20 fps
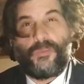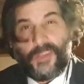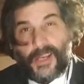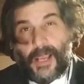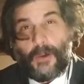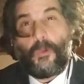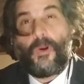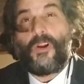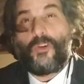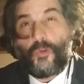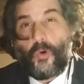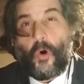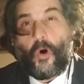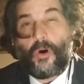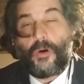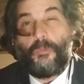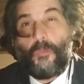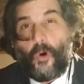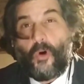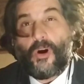And I want to
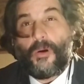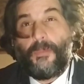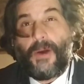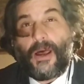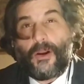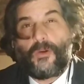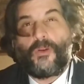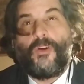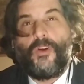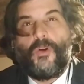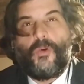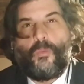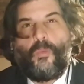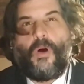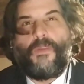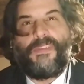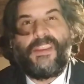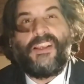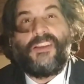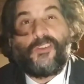talk more about
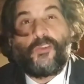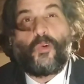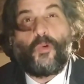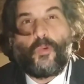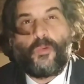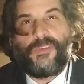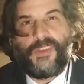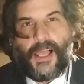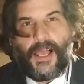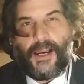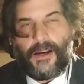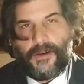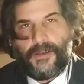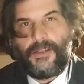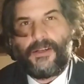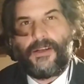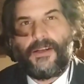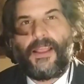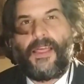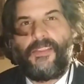what these tools are in
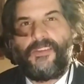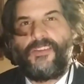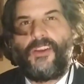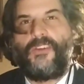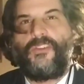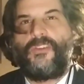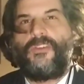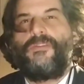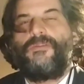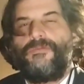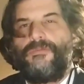another session.